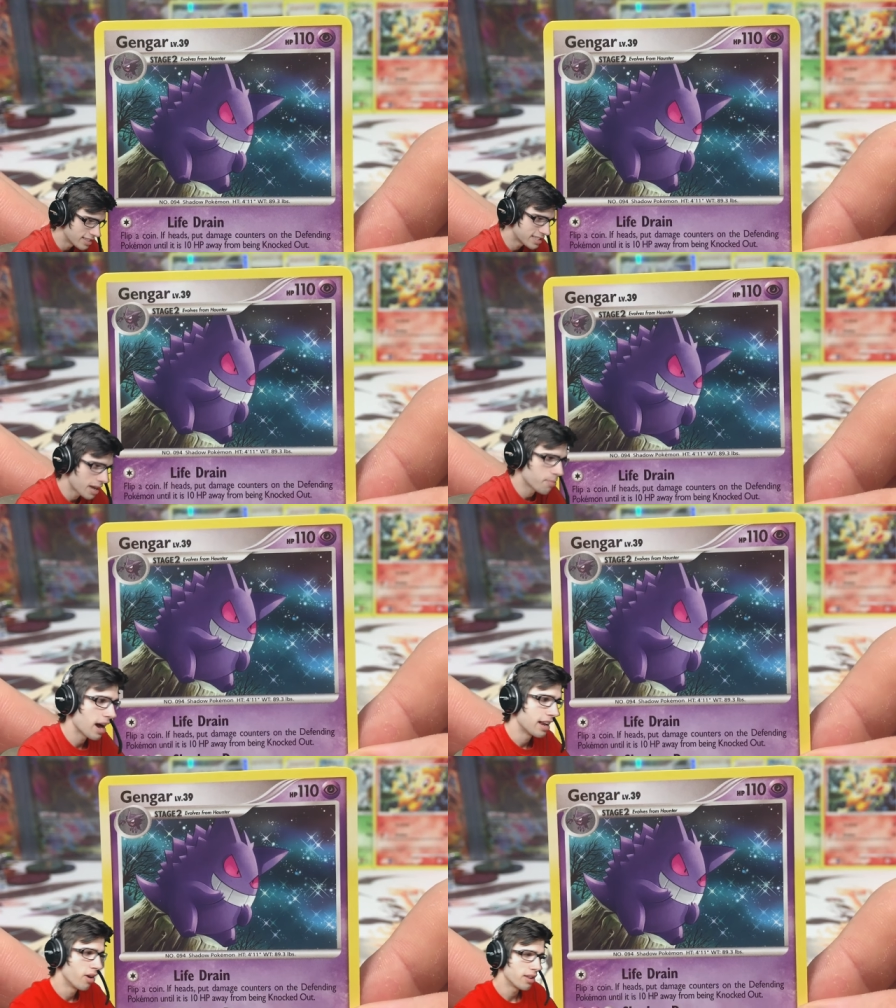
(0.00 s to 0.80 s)
I'd say
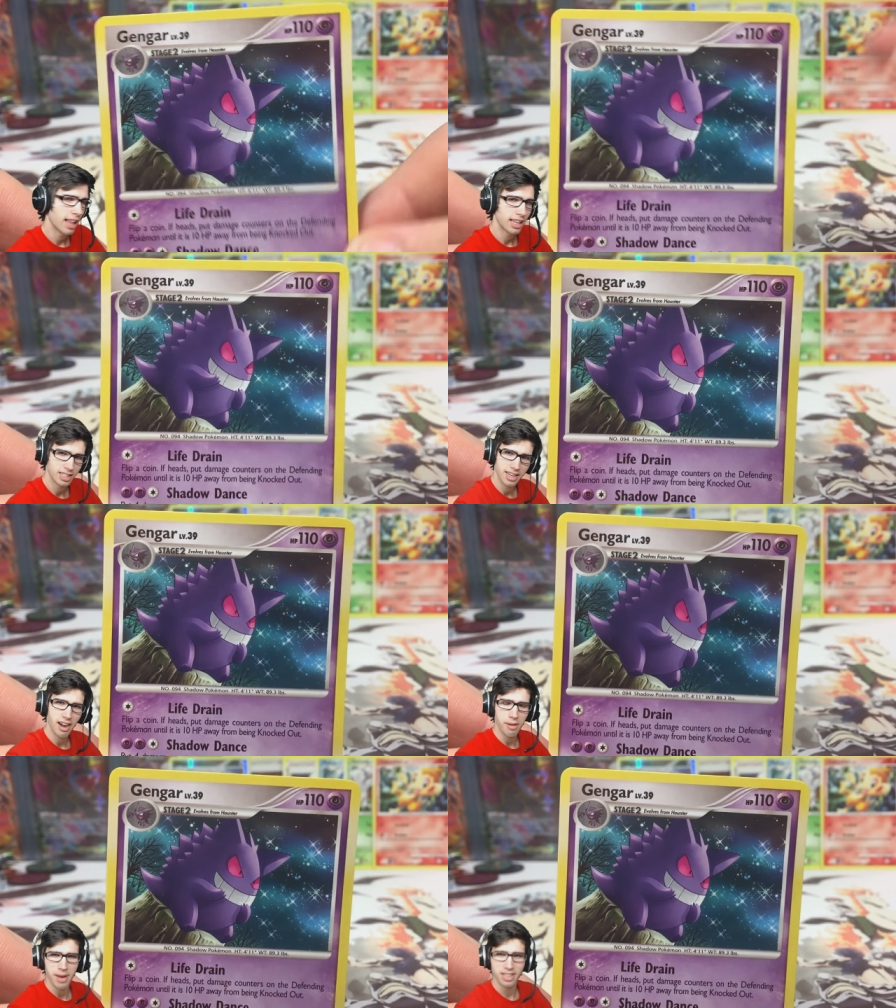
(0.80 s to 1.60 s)
my
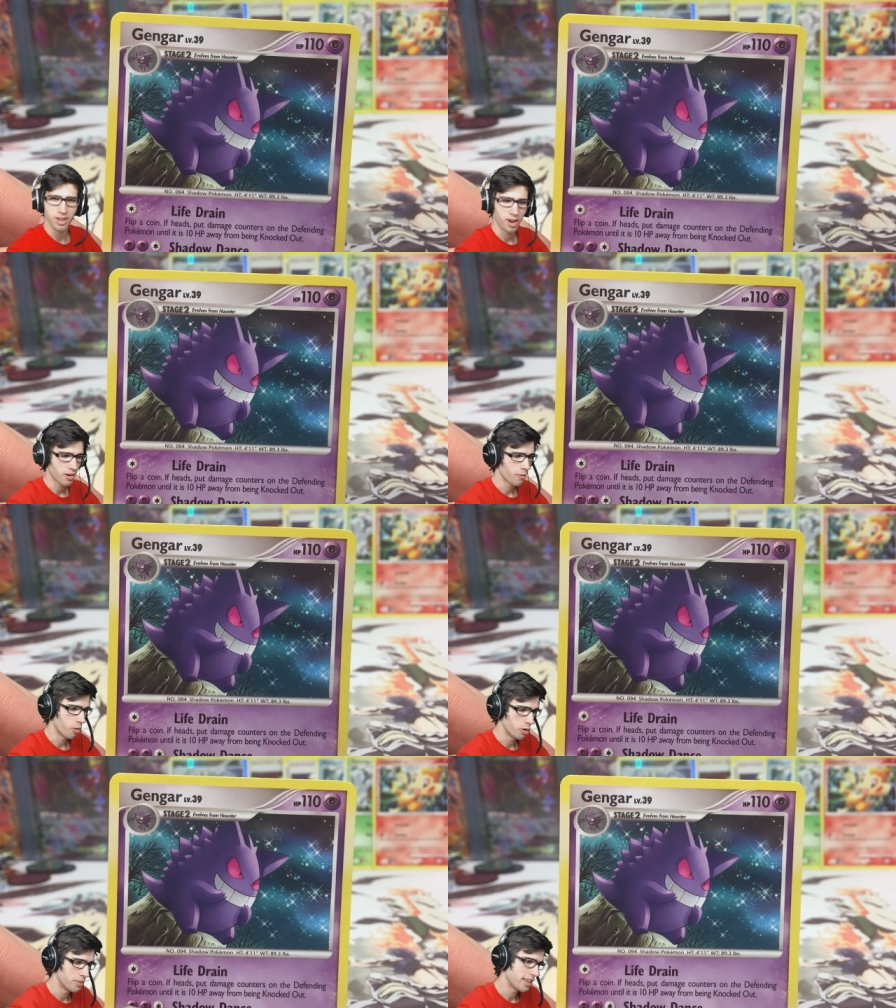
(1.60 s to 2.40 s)
non-legendary mascot
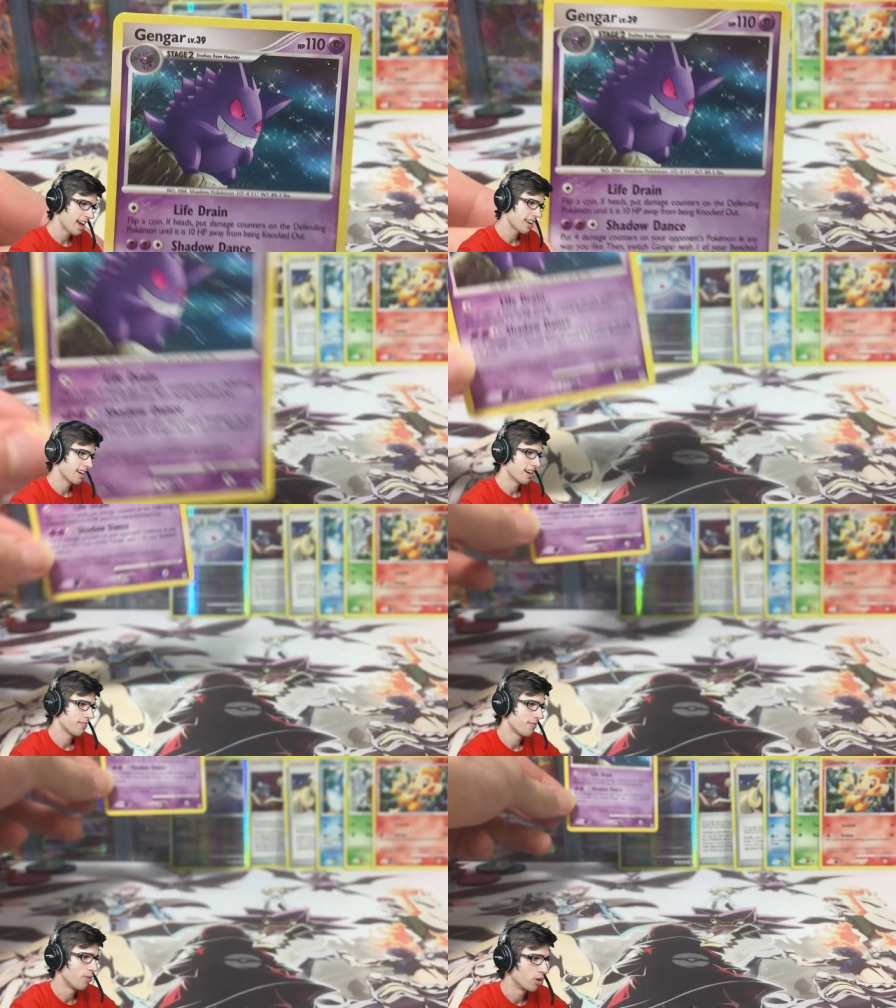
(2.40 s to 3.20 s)
would be Gengar,
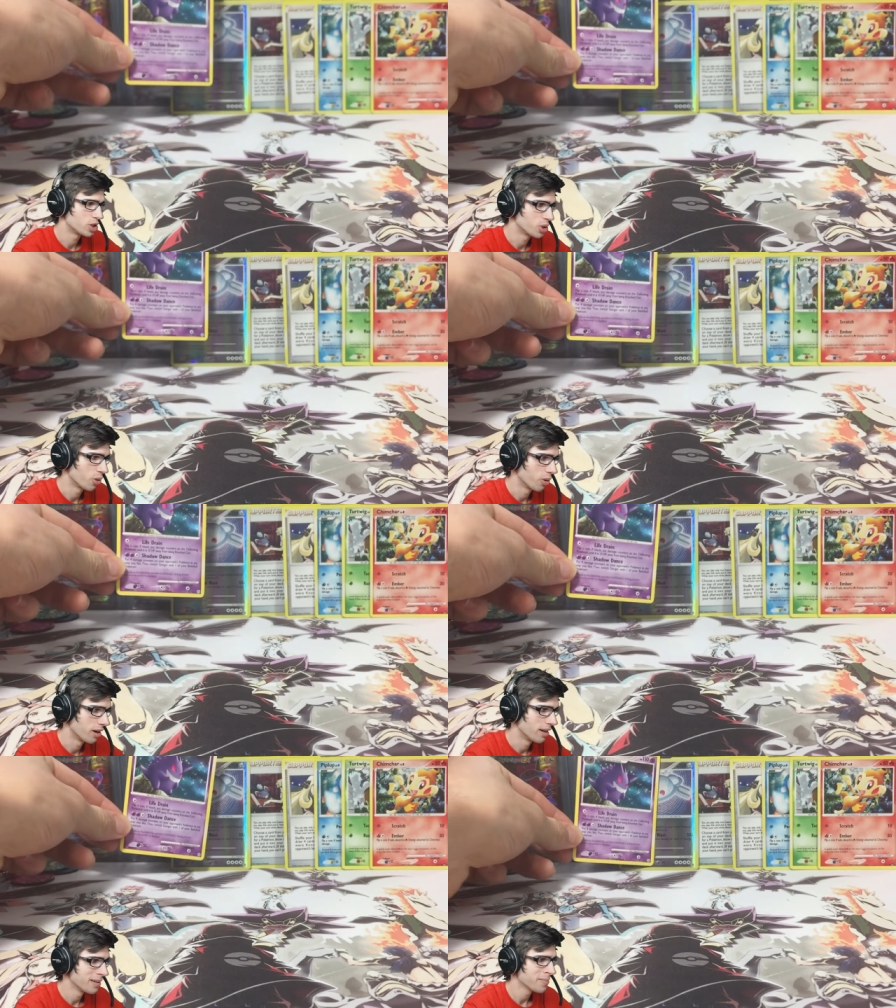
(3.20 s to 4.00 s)
for sure.
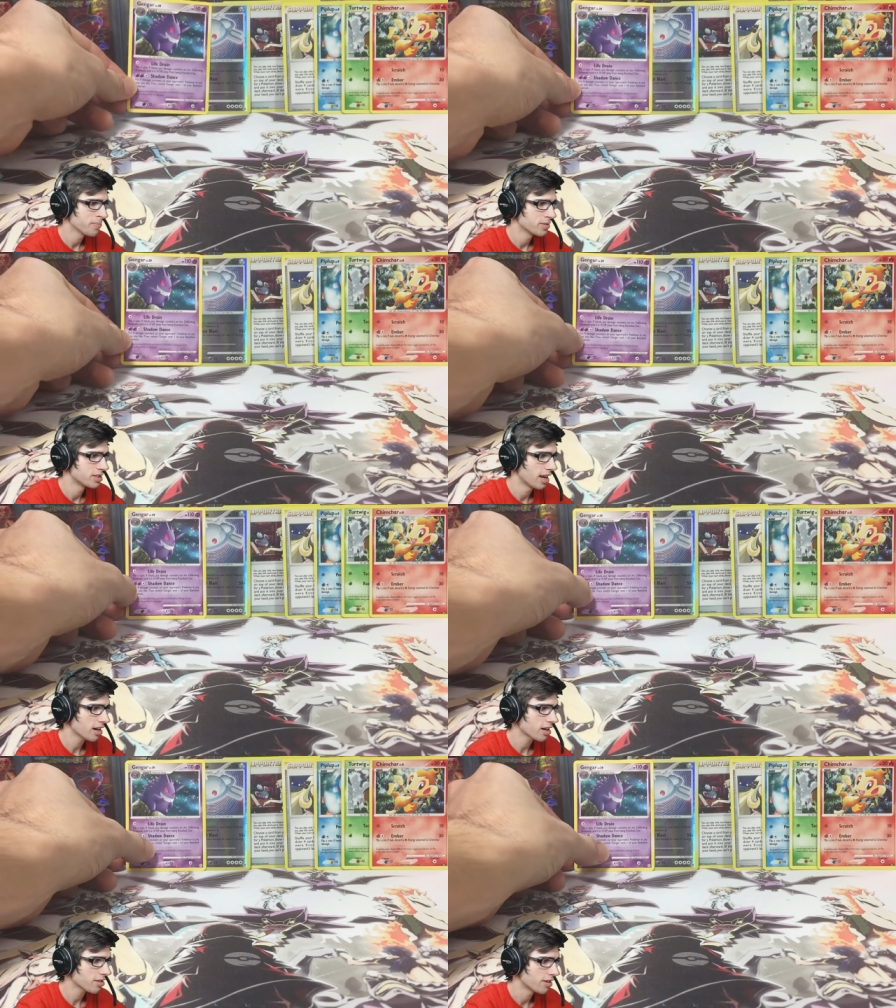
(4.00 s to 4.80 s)
See,
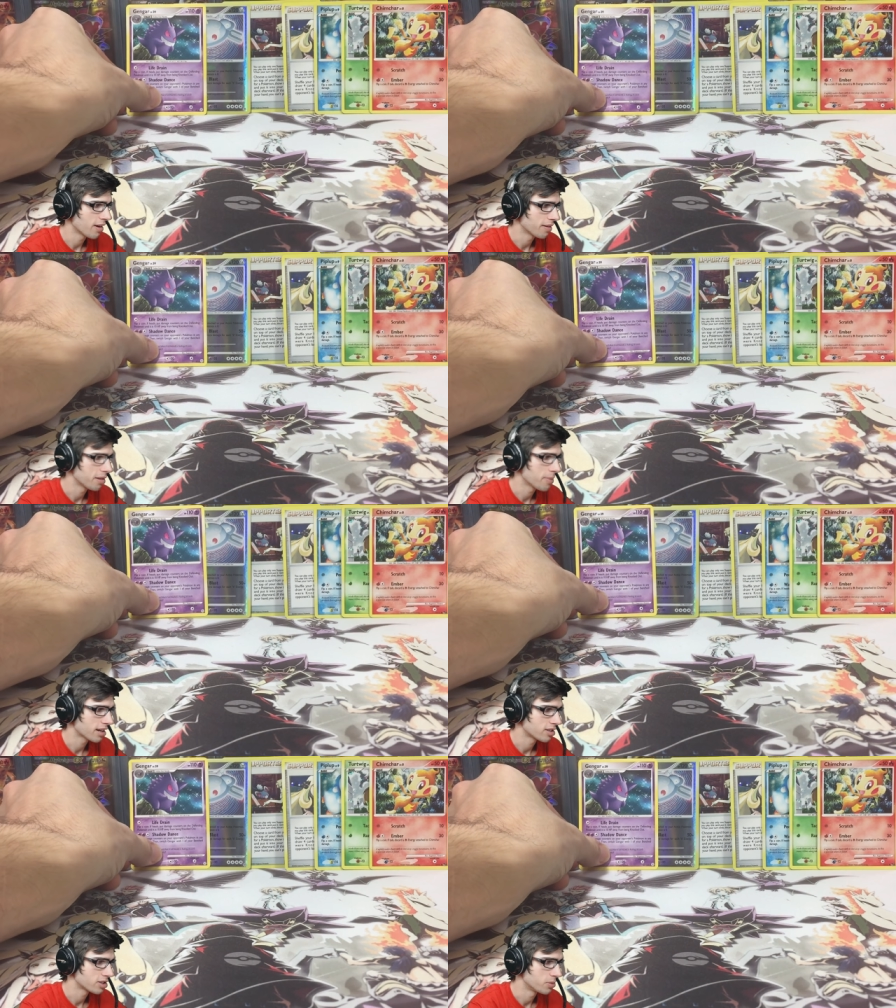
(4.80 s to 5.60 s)
I'm going to throw that one on the
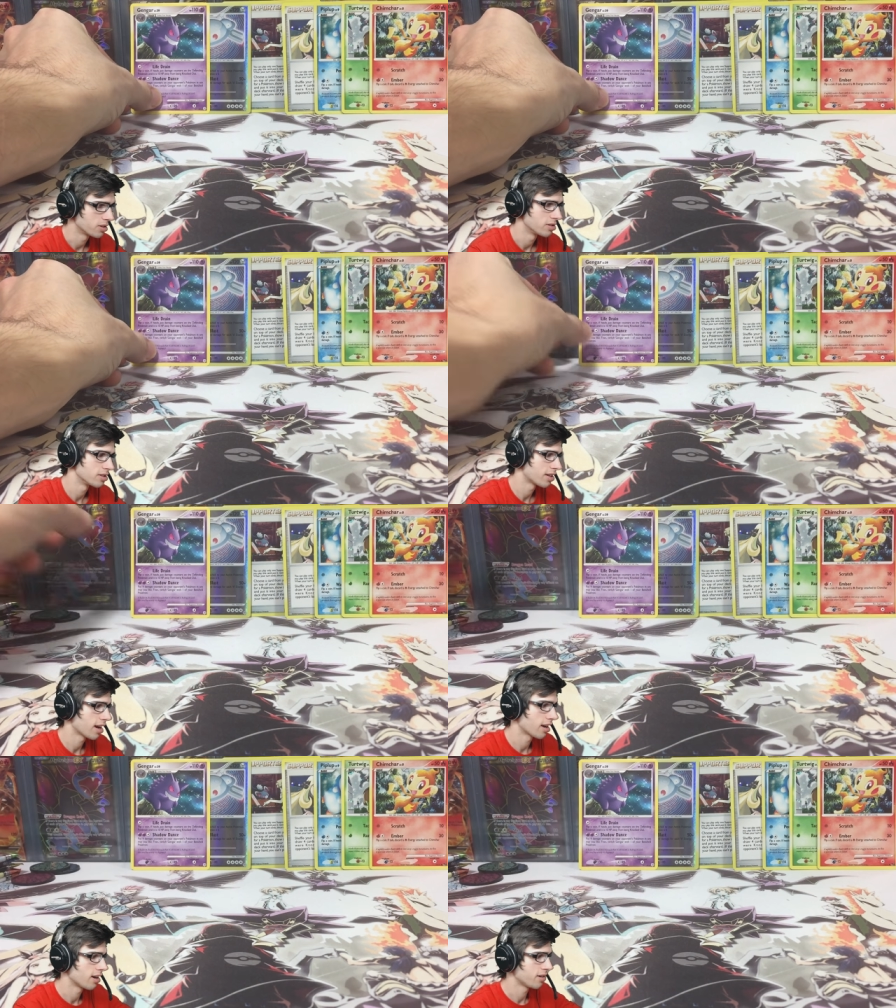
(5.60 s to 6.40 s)
back just because it's
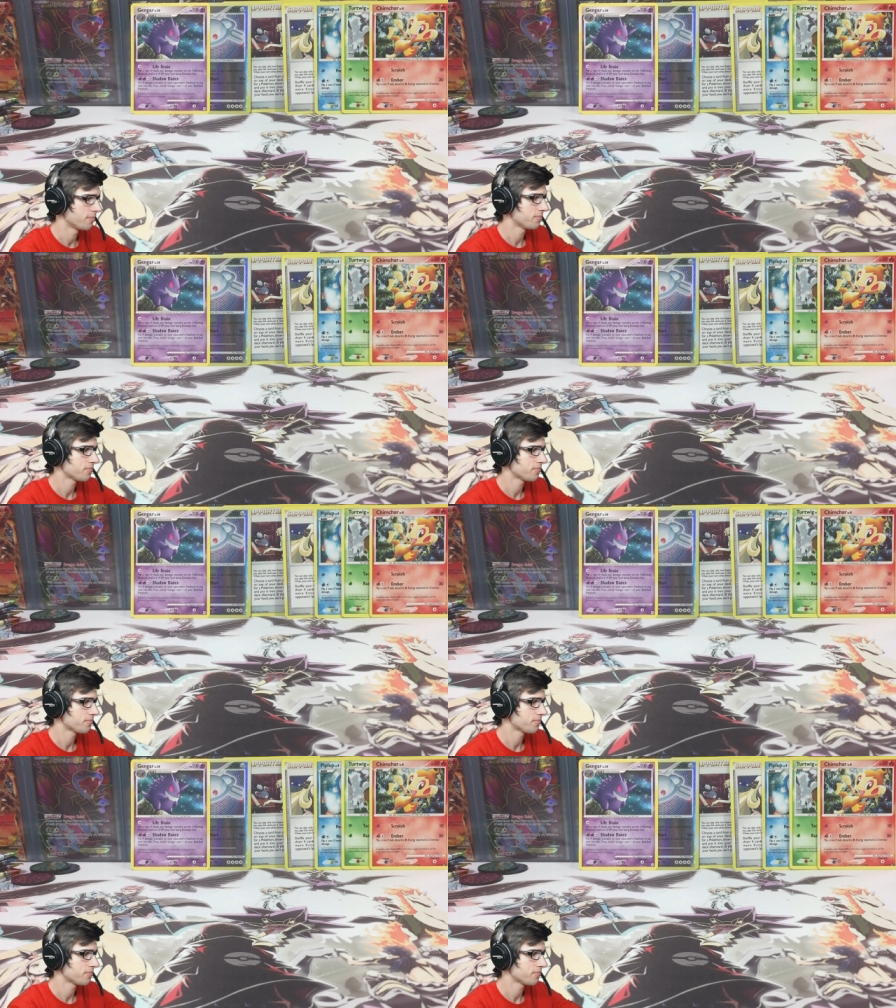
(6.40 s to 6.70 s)
Gengar.